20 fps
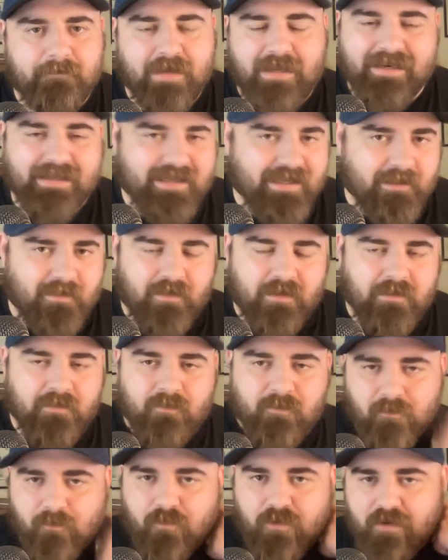And again,
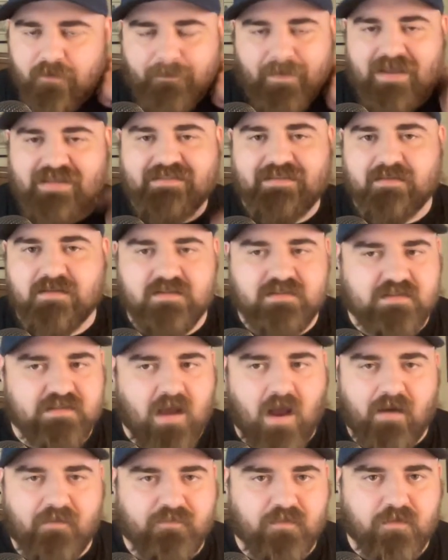we're basing this
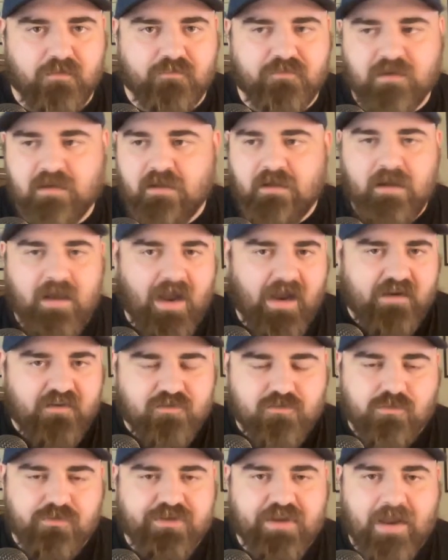off of high
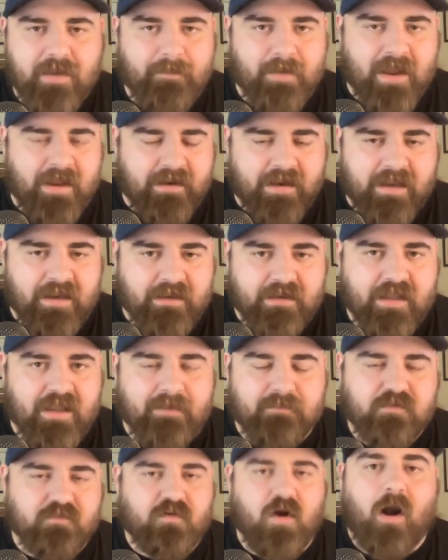school tape and eight
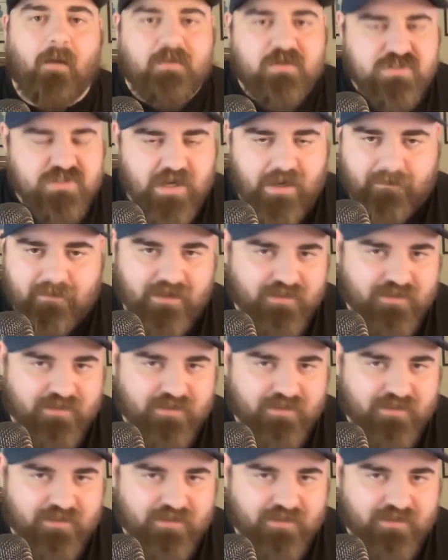games of garbage time.